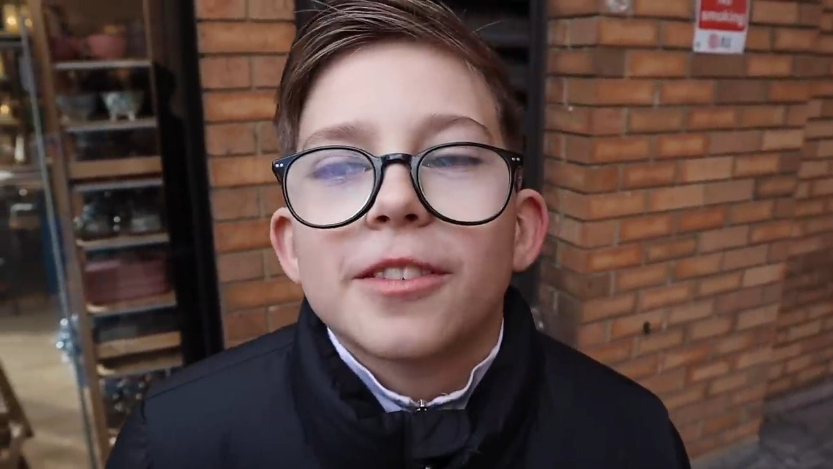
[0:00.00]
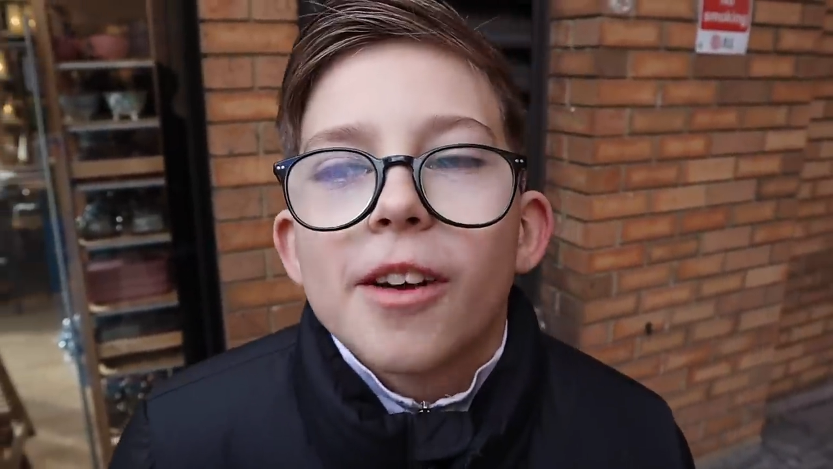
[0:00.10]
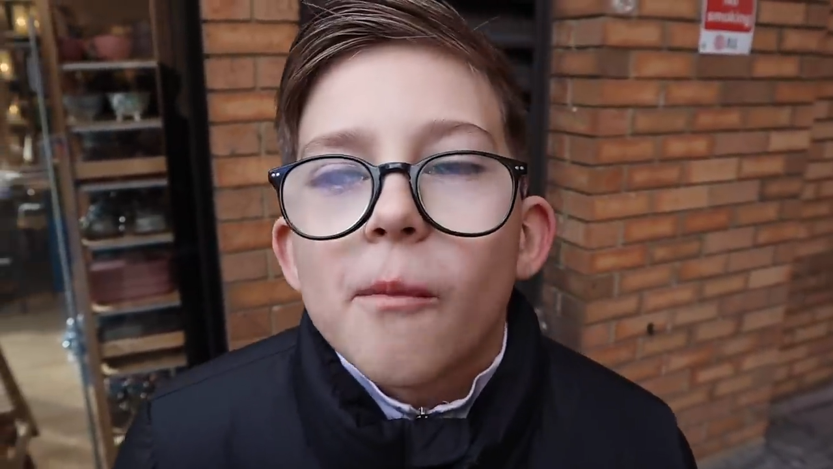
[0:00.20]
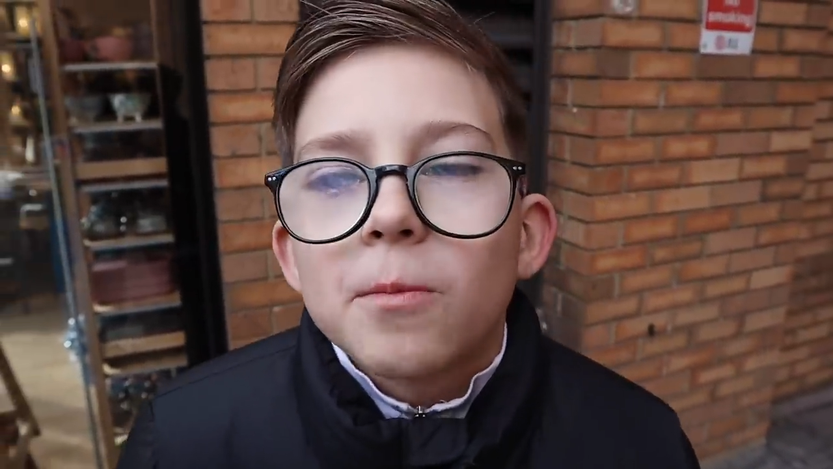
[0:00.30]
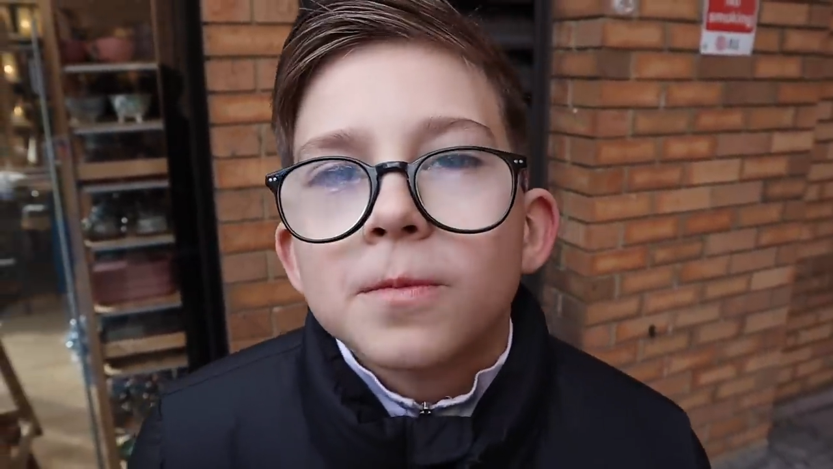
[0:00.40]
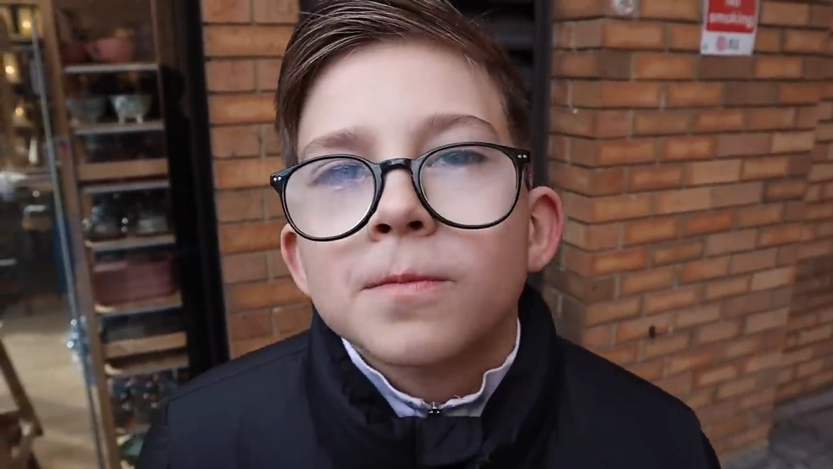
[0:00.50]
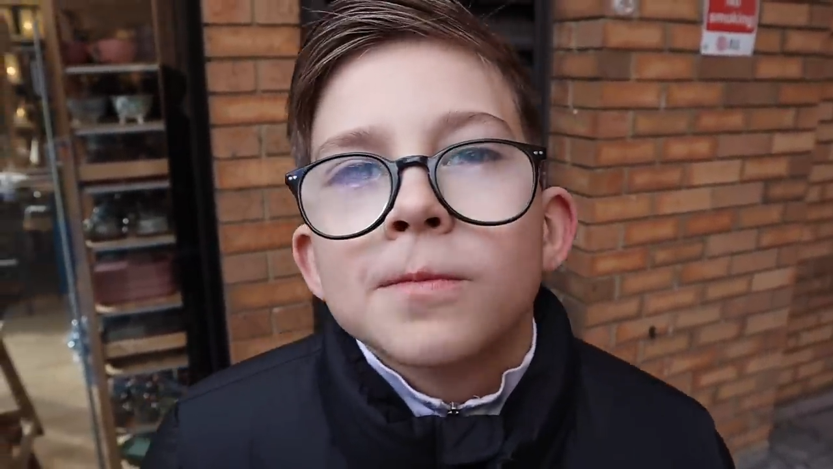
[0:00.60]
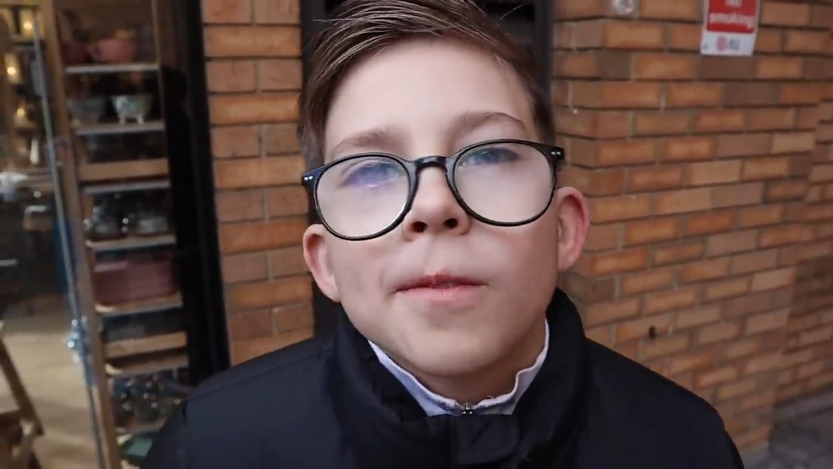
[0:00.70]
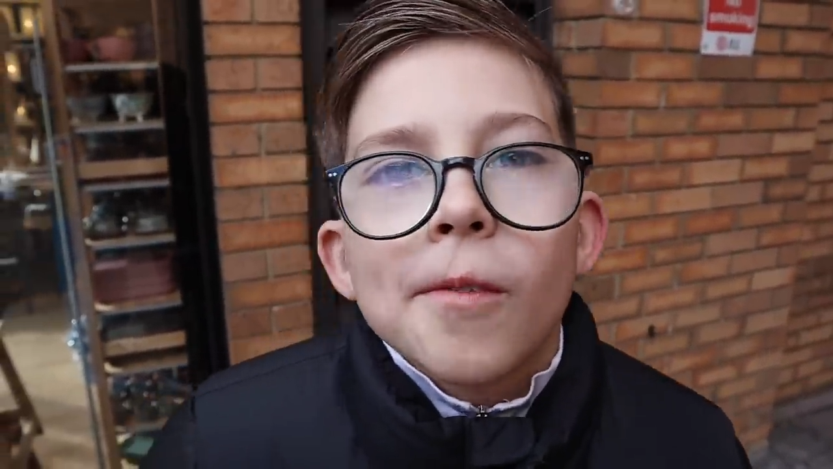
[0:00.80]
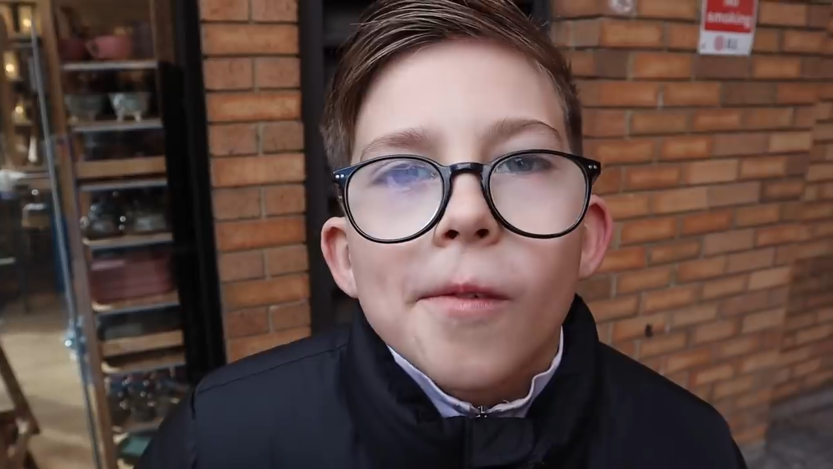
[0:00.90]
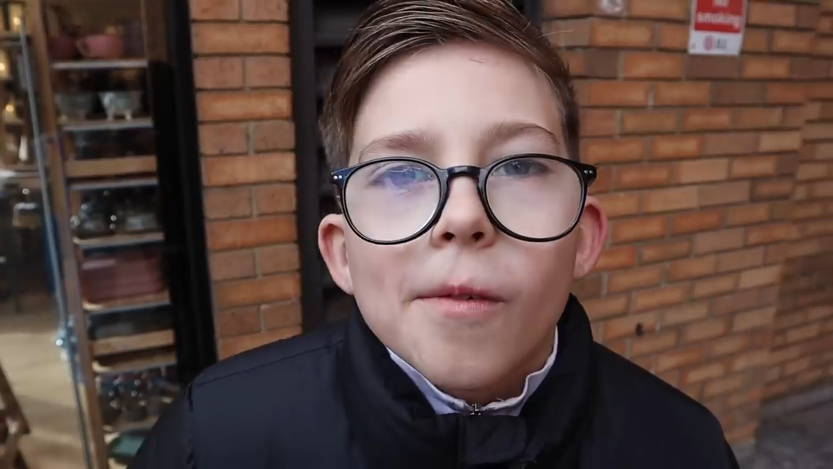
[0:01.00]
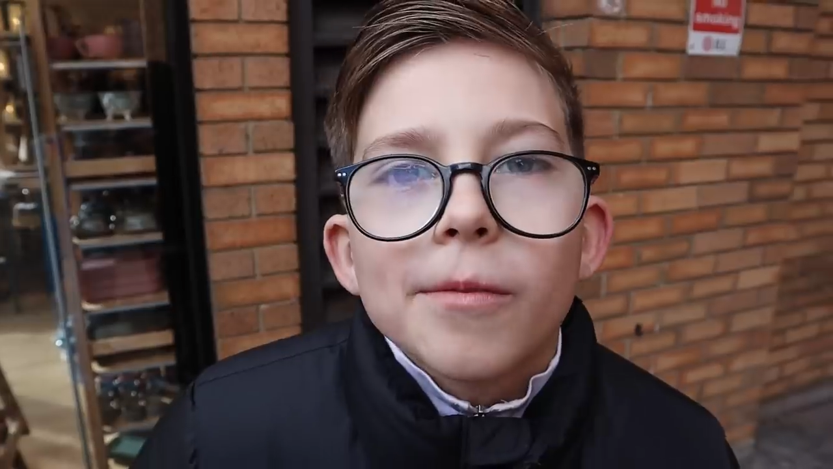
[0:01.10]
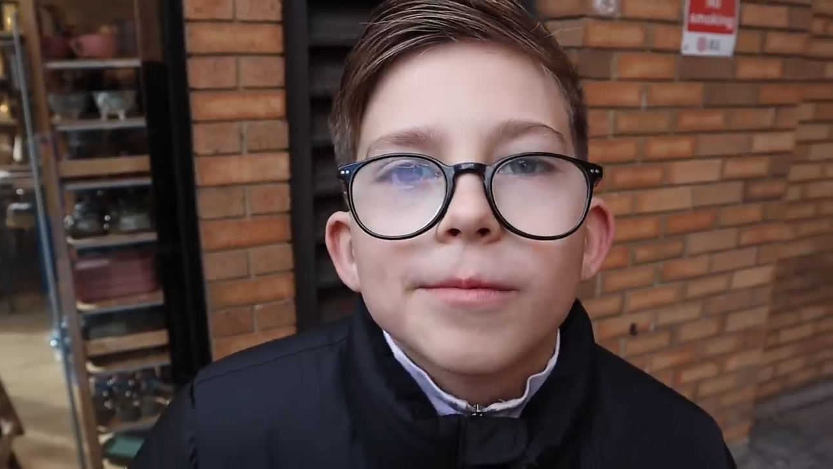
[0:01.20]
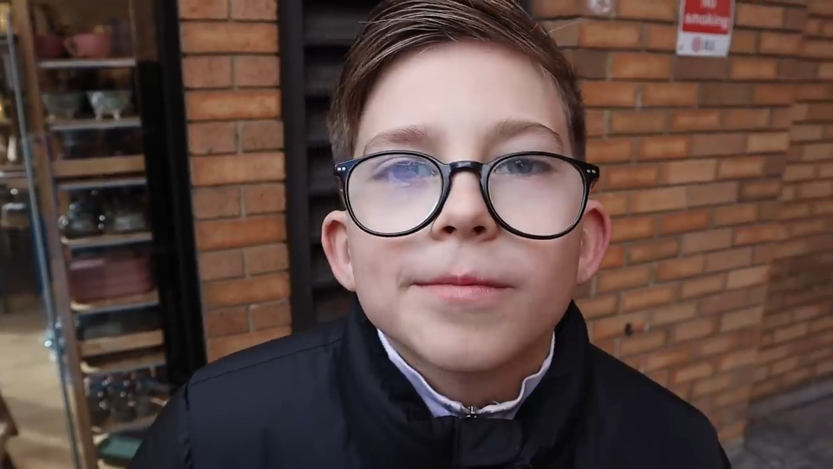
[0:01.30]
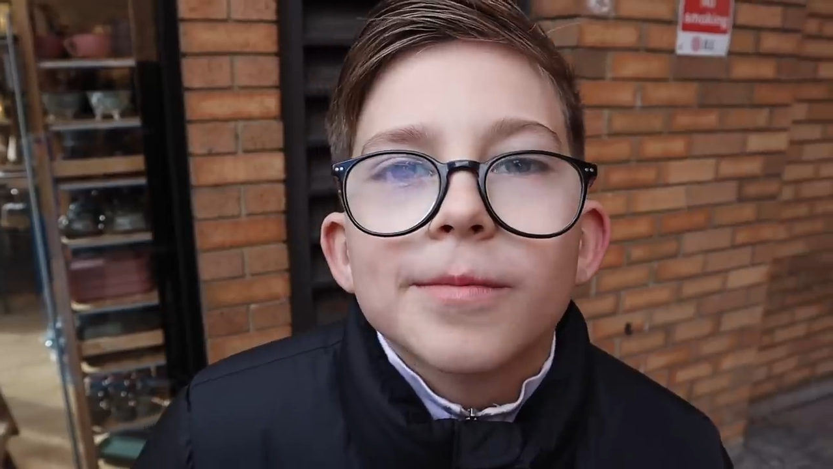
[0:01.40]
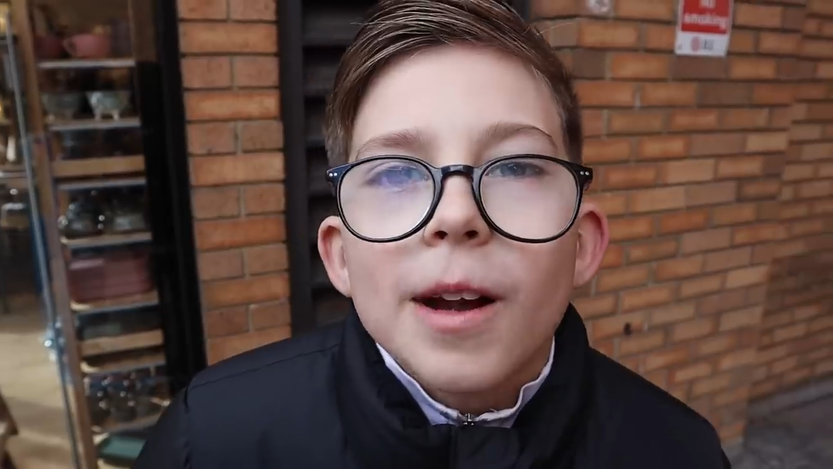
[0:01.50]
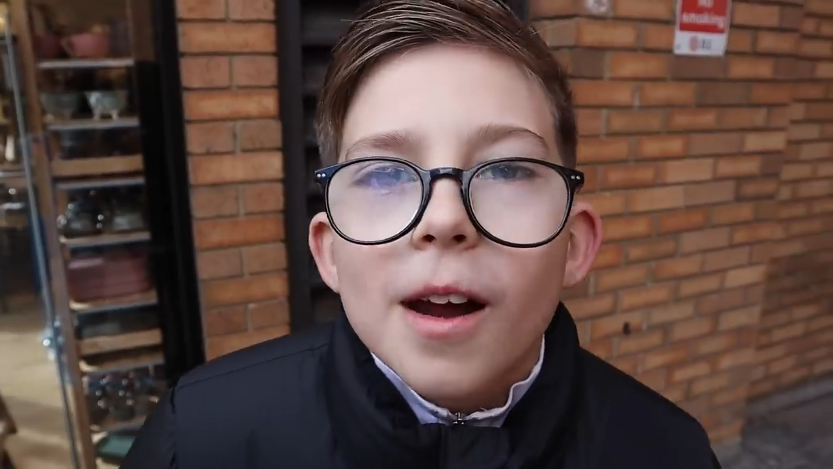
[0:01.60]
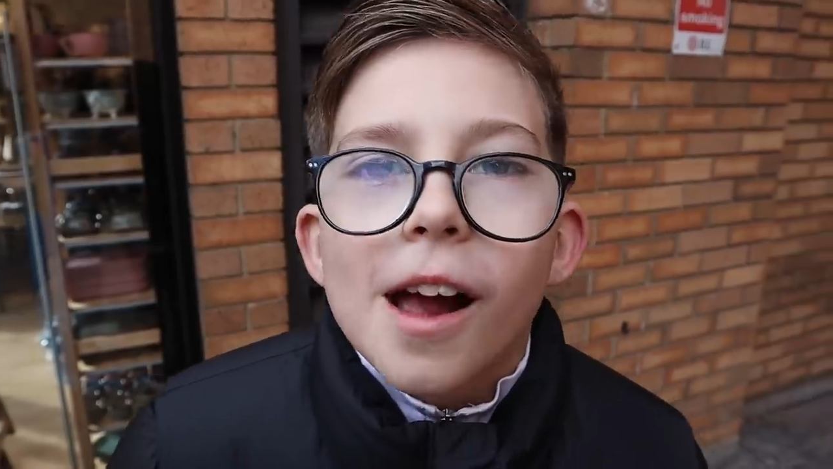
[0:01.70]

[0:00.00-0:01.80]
99 pounds